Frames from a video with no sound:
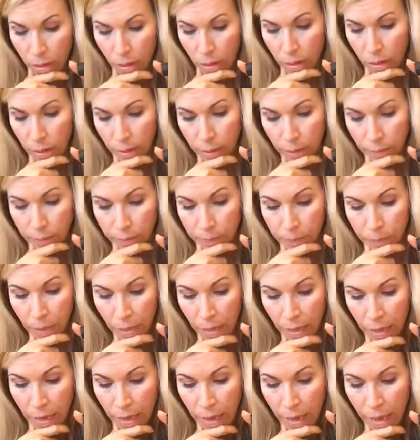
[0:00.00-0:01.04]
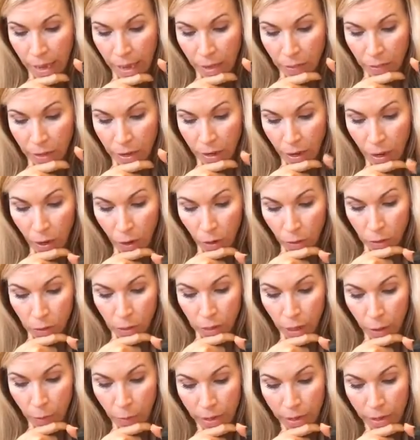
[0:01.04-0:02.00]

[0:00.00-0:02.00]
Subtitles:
And then also